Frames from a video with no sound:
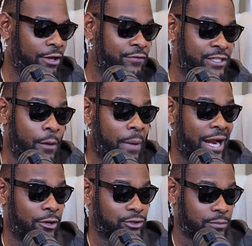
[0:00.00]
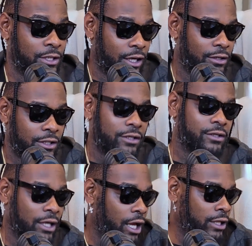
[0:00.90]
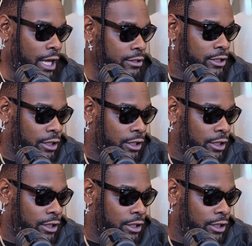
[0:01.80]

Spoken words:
If somebody else like,